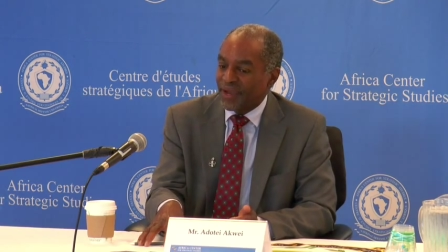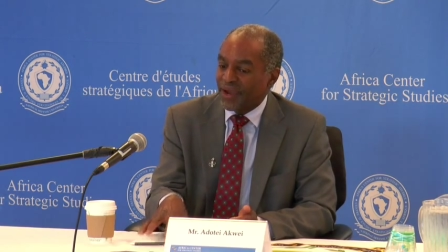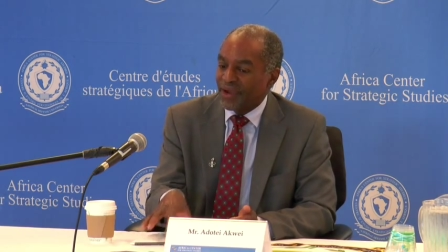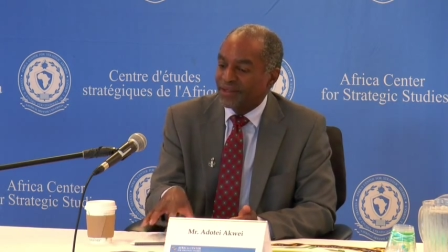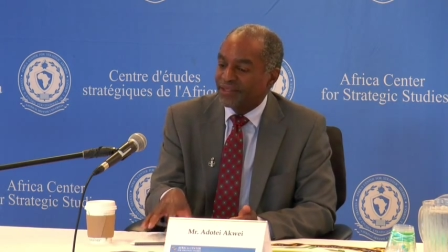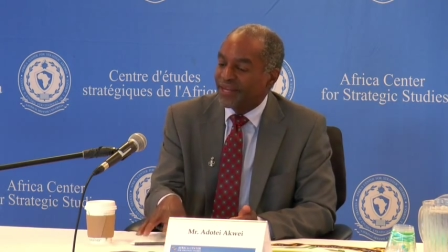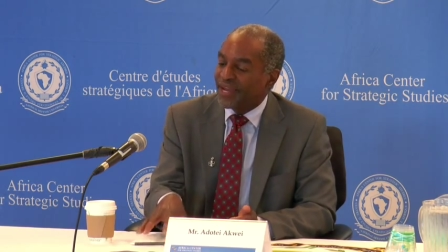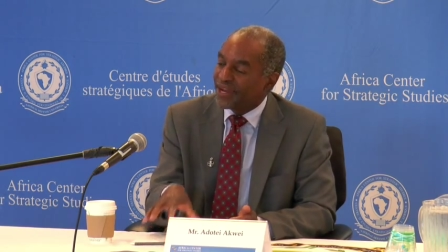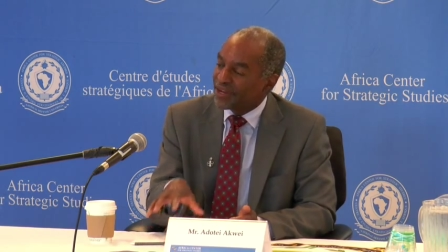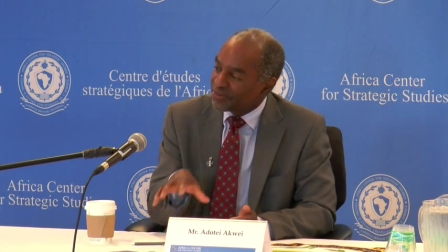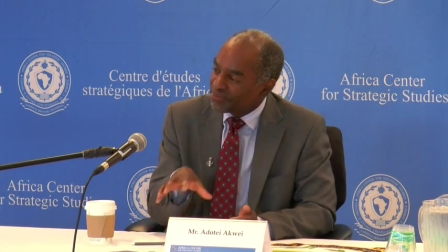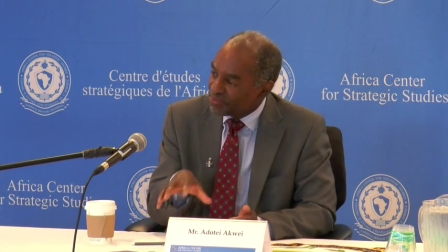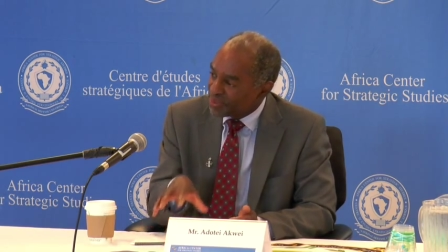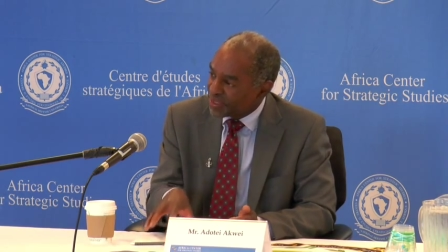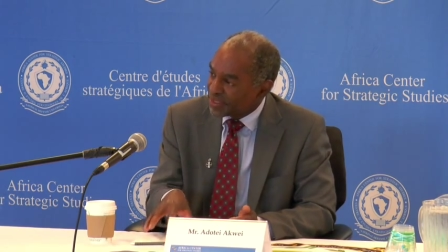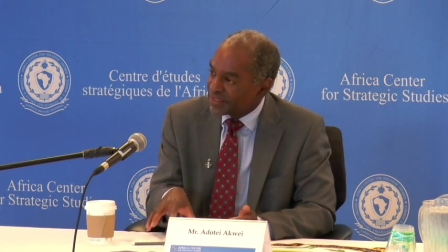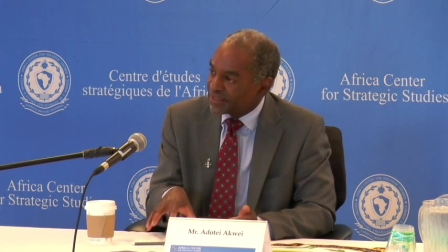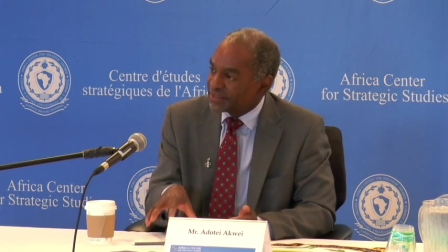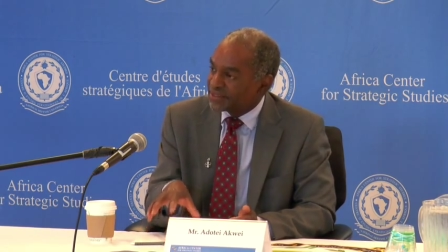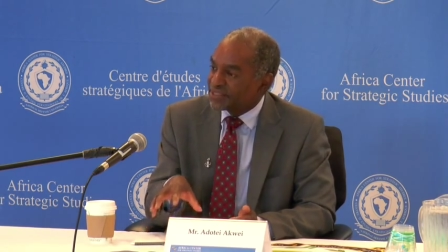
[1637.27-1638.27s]
are now
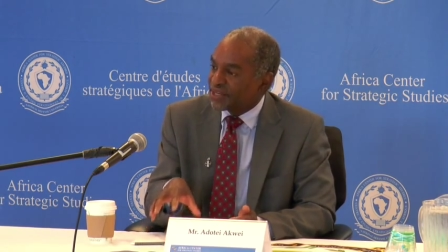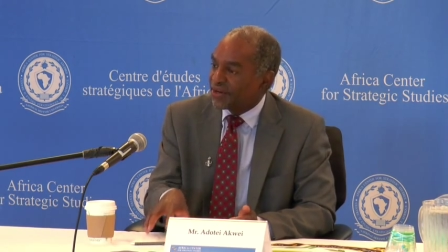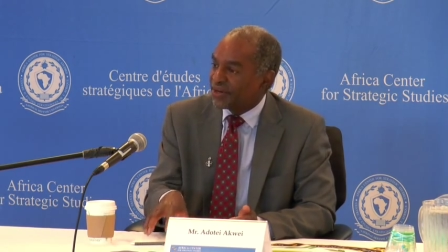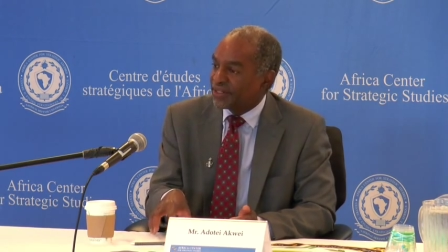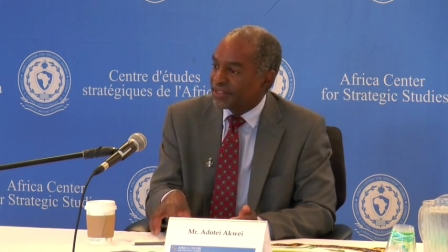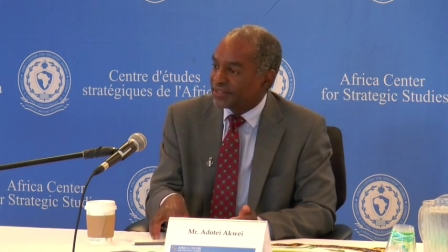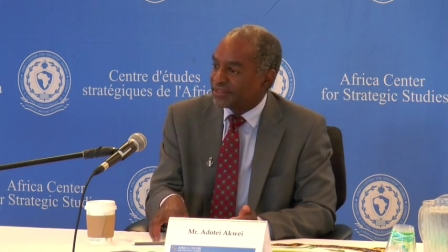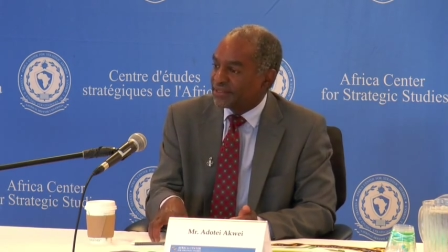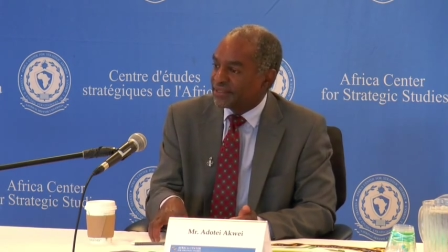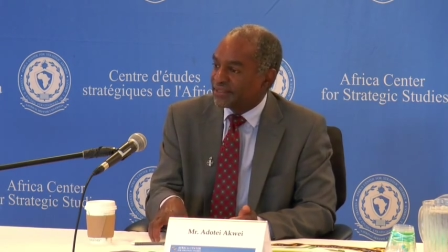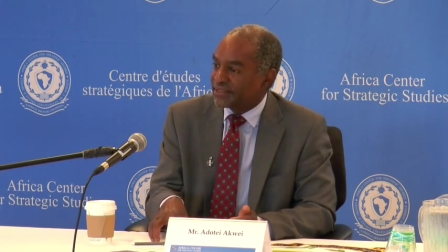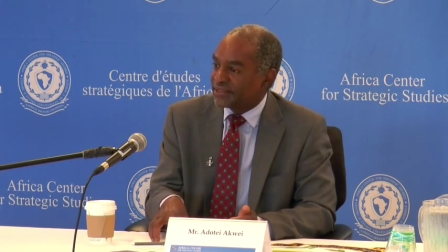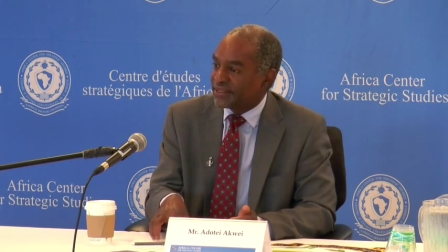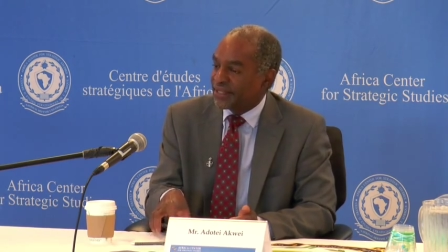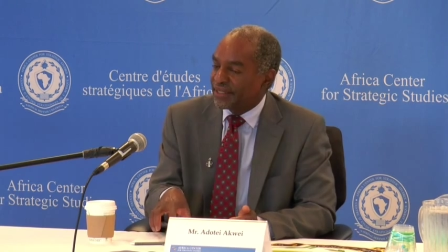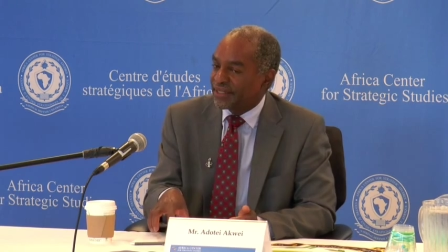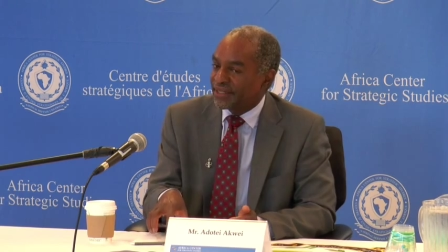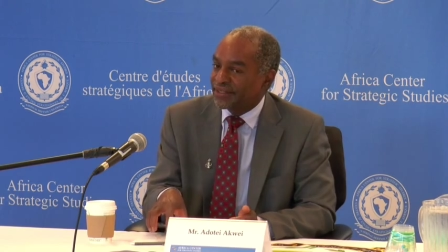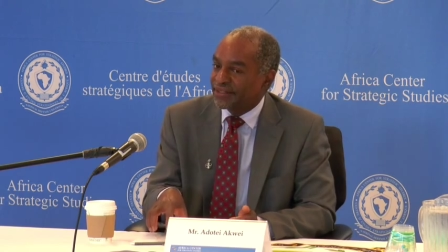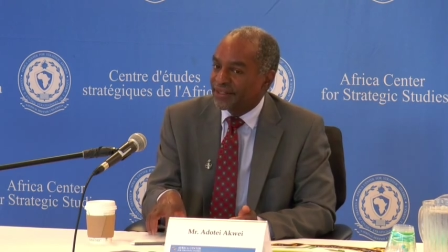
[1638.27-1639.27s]
being targeted
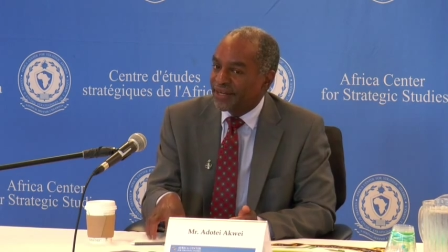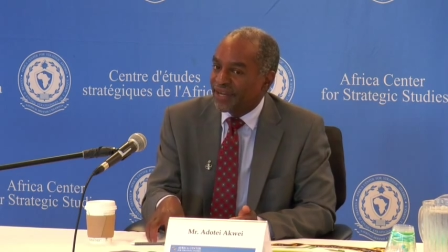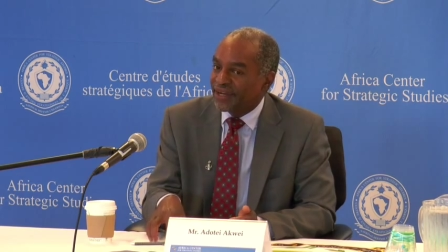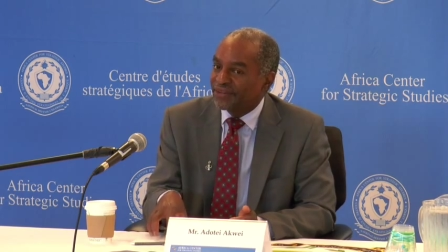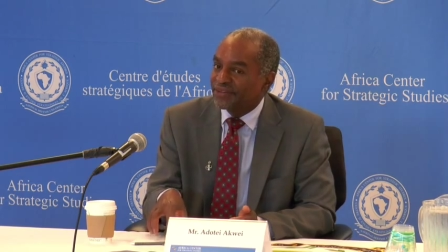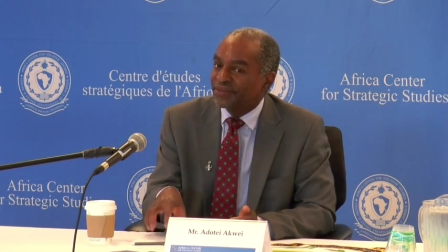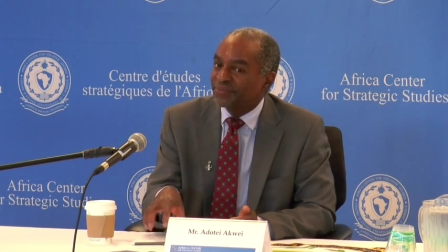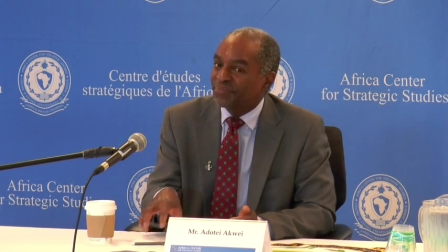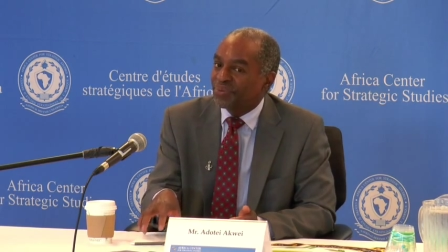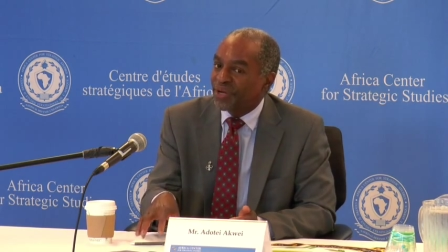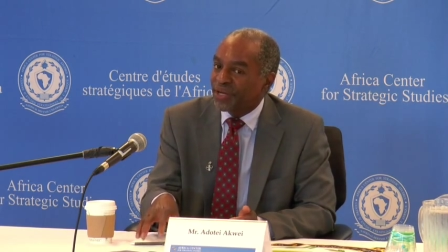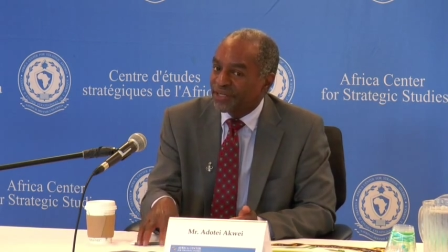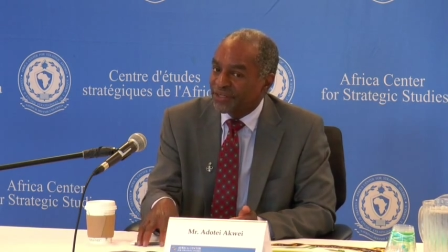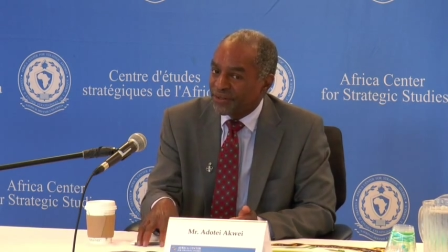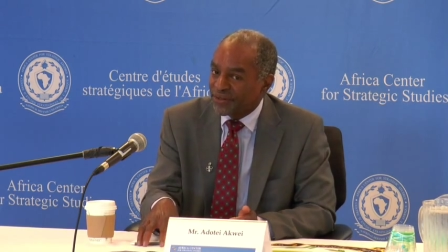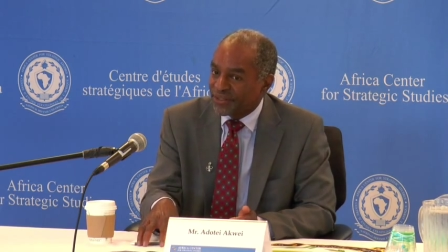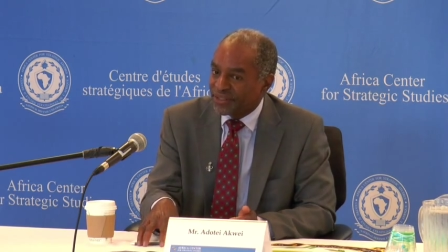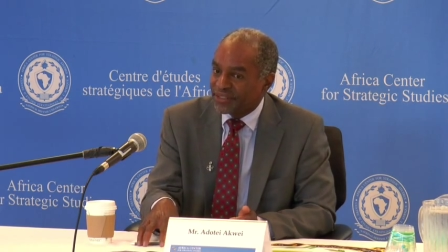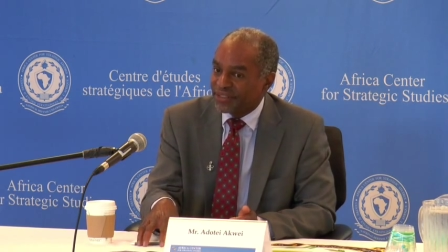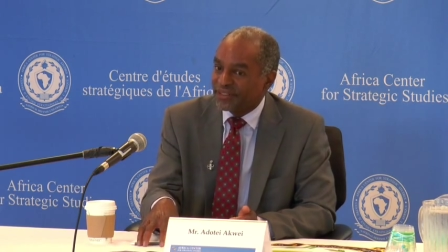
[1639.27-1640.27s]
and are now the
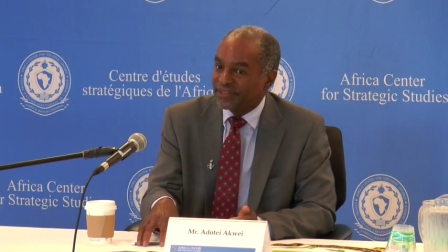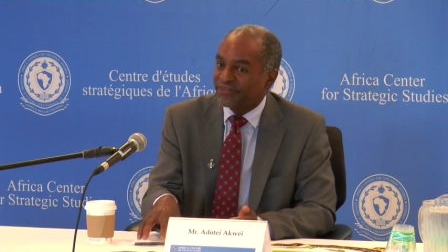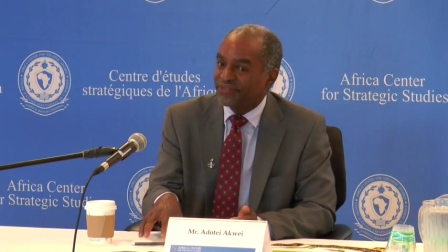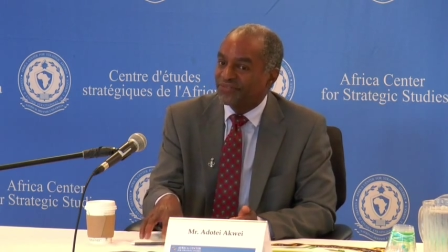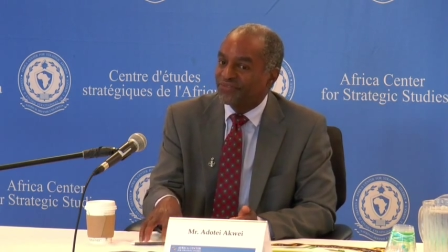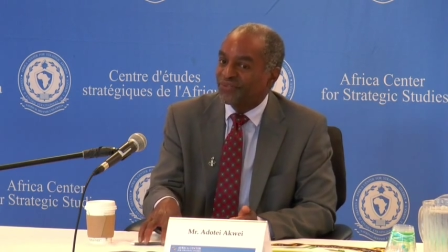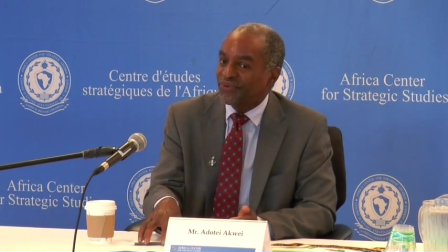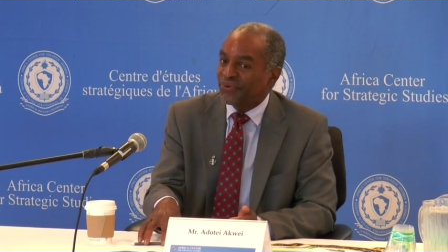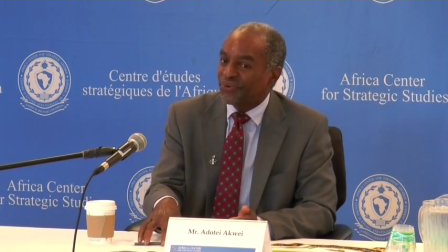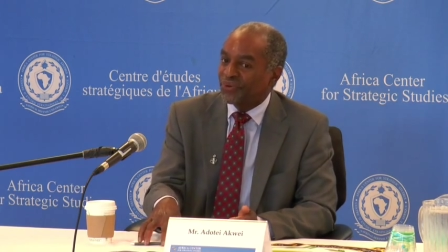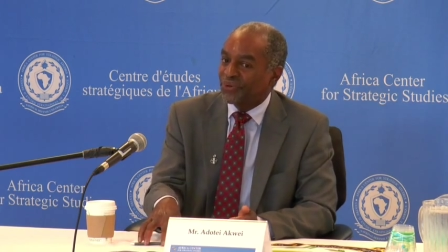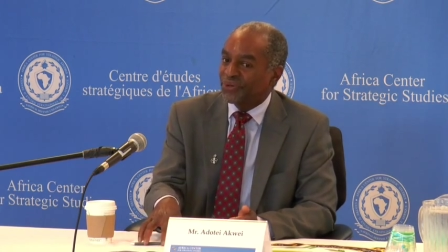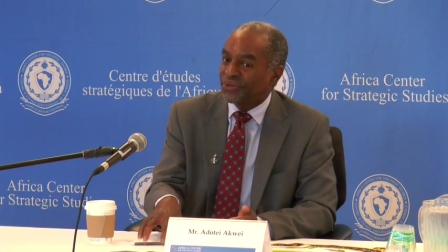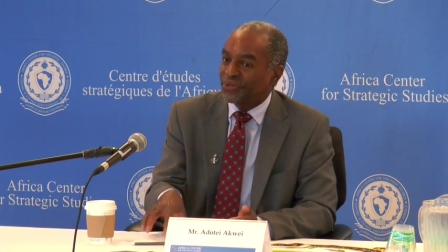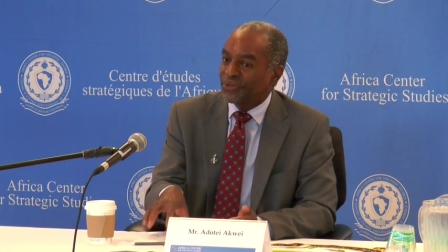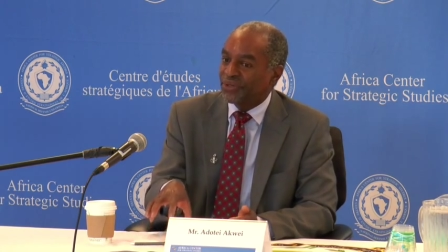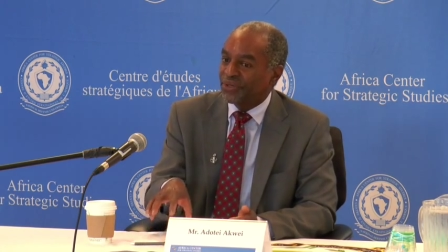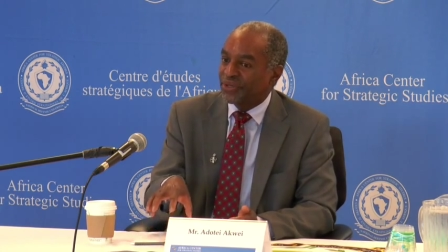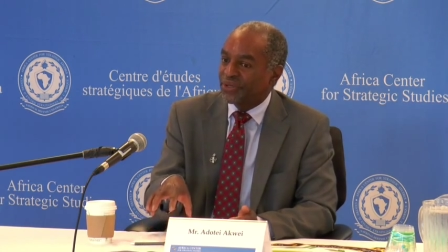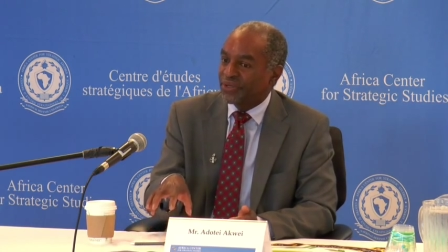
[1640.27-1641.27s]
priority
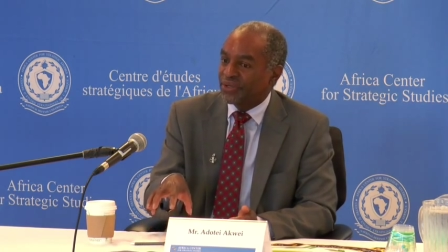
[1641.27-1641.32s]
for